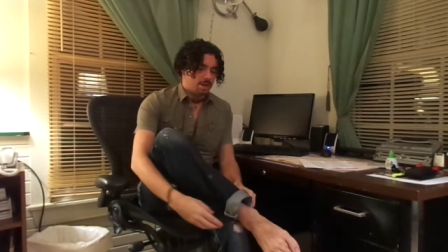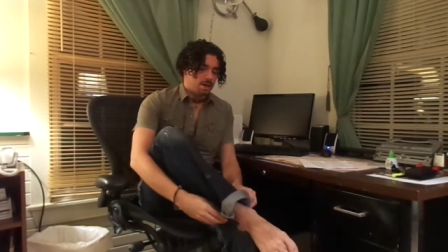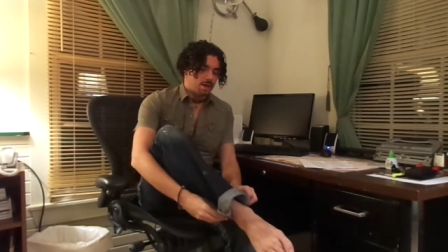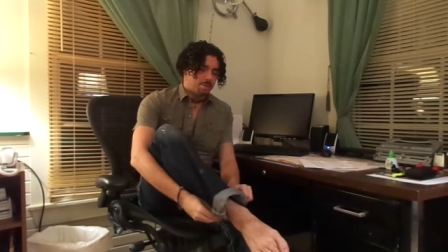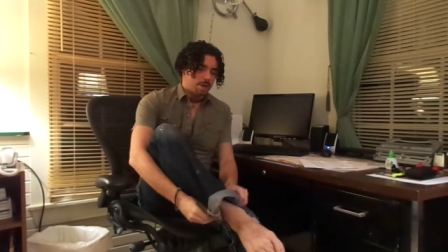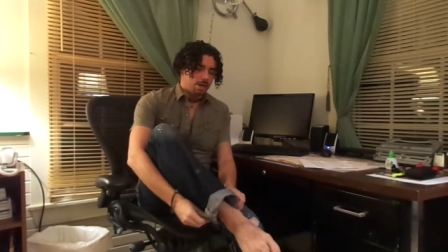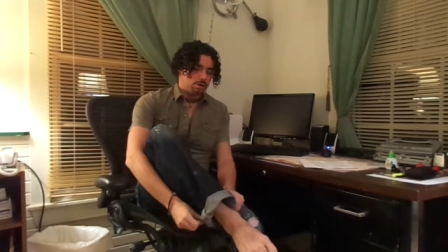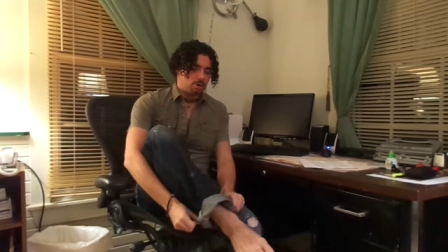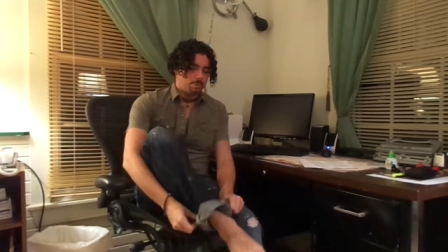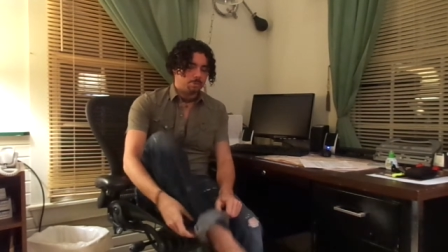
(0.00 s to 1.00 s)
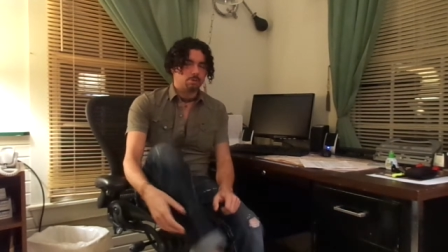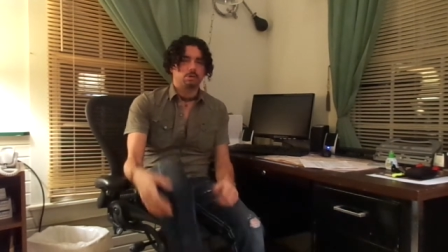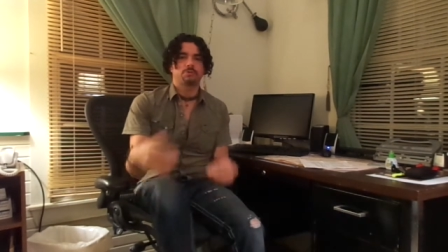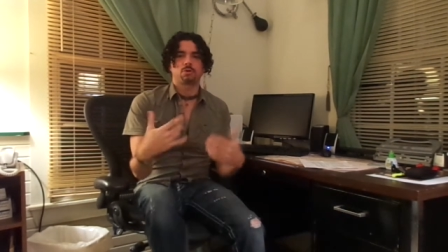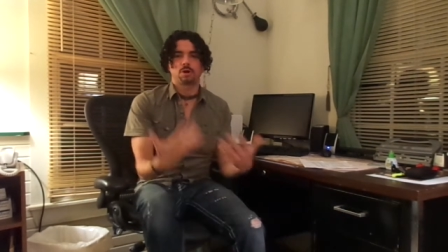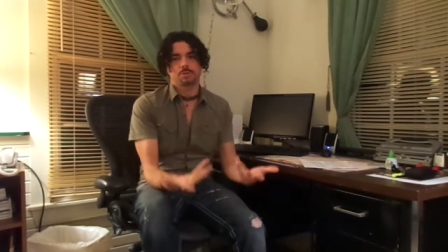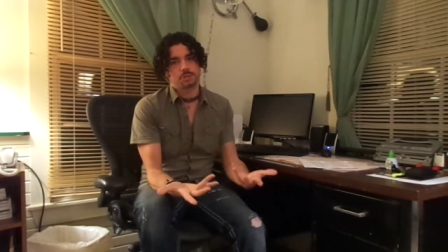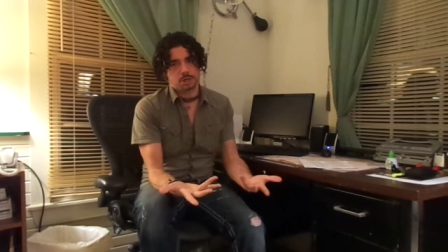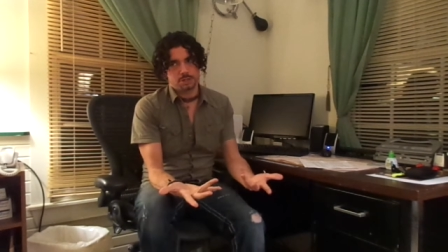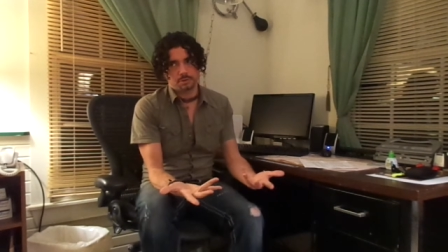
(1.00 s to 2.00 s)
Um, I grew up in the Reformed
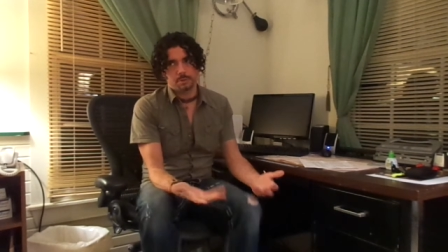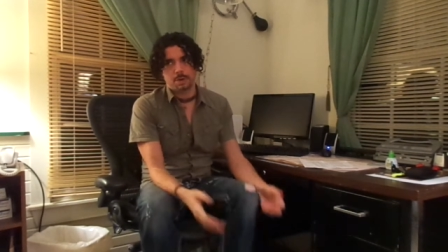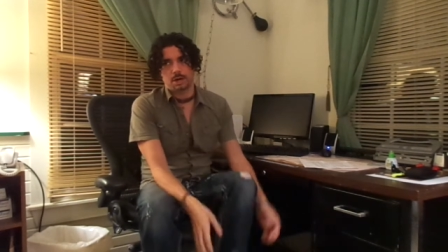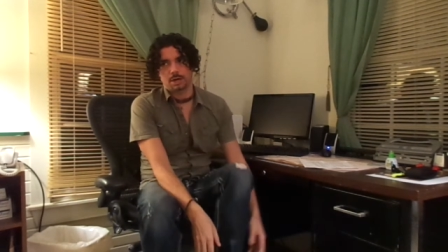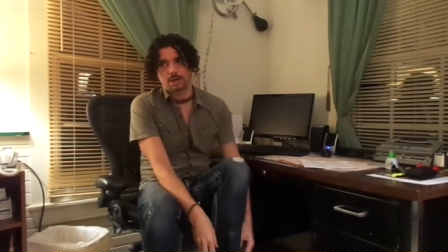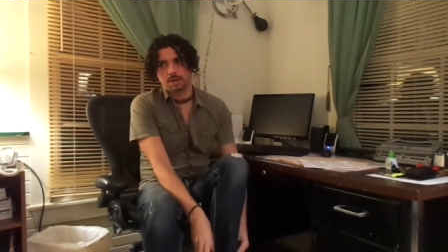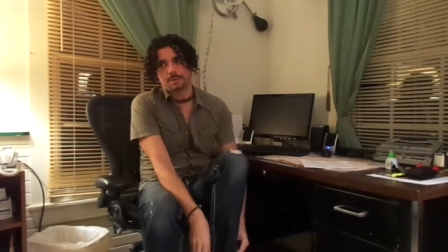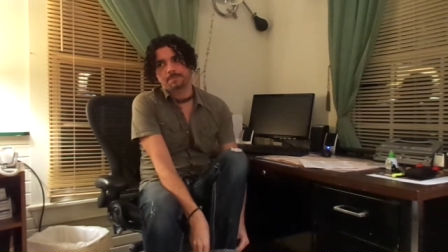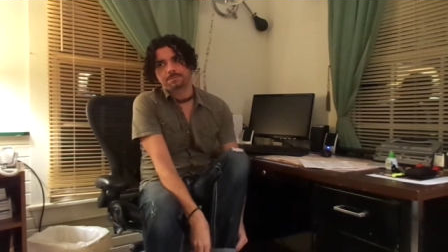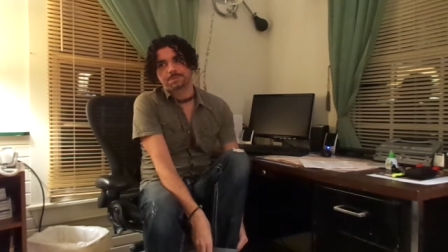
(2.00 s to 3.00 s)
Church of America.